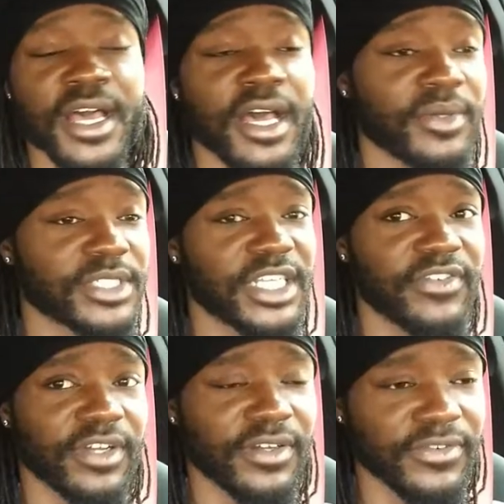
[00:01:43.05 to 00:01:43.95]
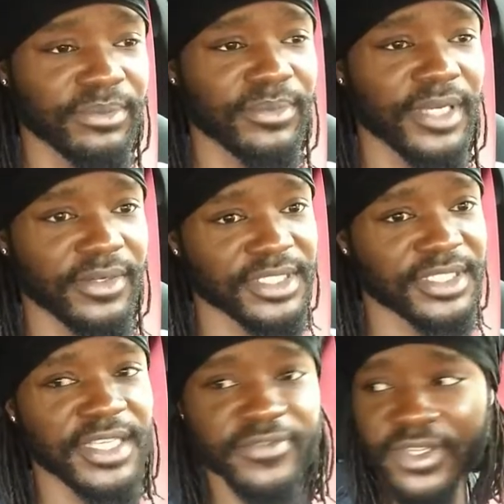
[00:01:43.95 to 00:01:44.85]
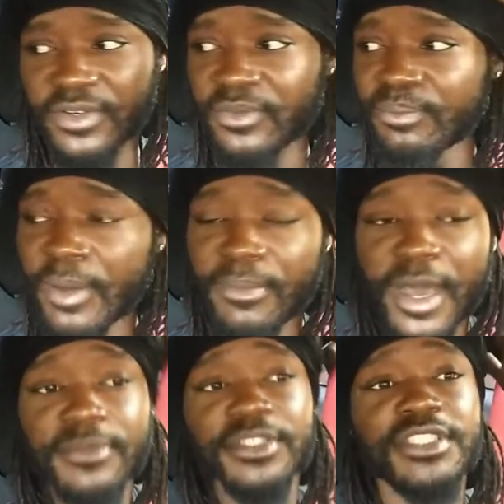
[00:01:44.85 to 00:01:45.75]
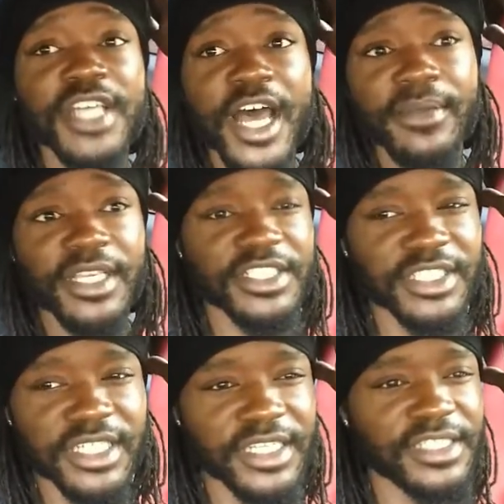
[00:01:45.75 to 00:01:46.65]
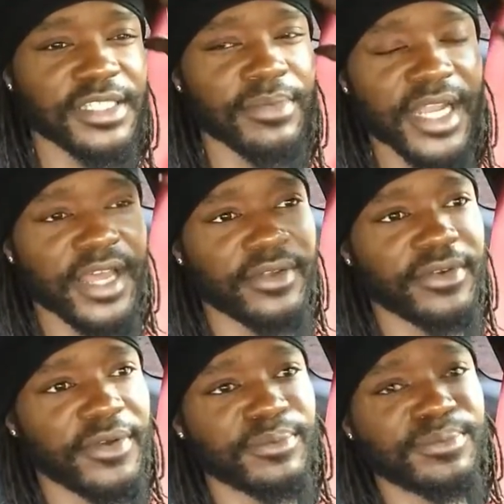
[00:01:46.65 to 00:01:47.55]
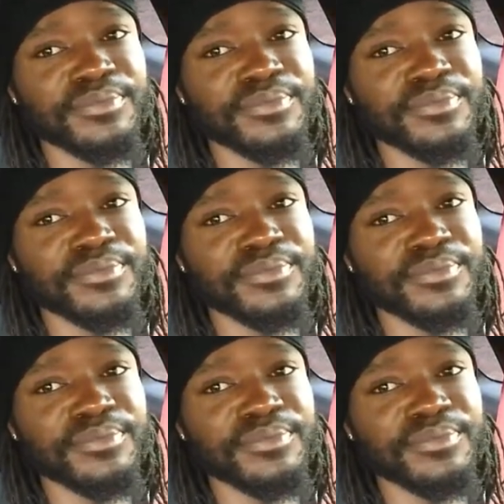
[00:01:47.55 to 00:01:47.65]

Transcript: I was leaving my mom's job because she needed something, I don't know.